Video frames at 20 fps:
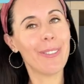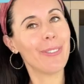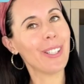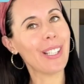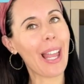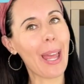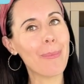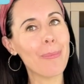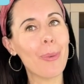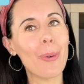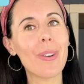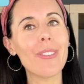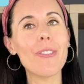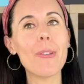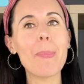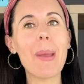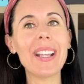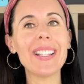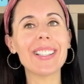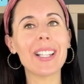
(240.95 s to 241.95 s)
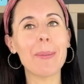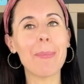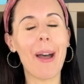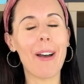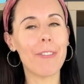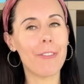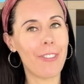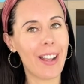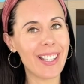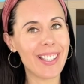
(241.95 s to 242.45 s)
If you'd like more information
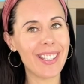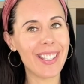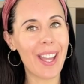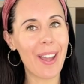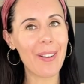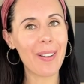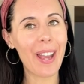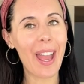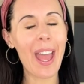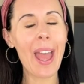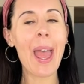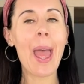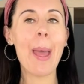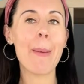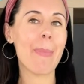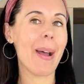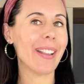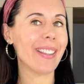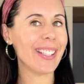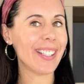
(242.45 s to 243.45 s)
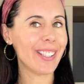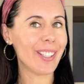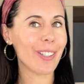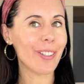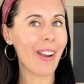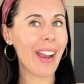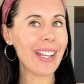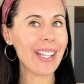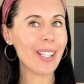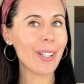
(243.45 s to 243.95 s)
about face yoga, about teacher
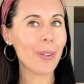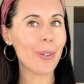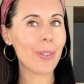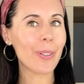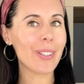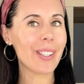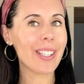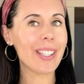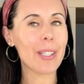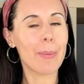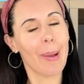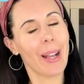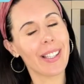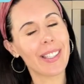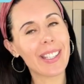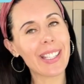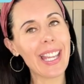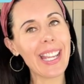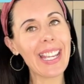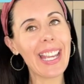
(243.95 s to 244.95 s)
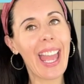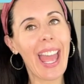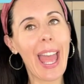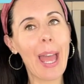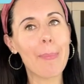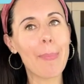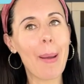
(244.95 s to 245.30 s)
training courses, about skincare,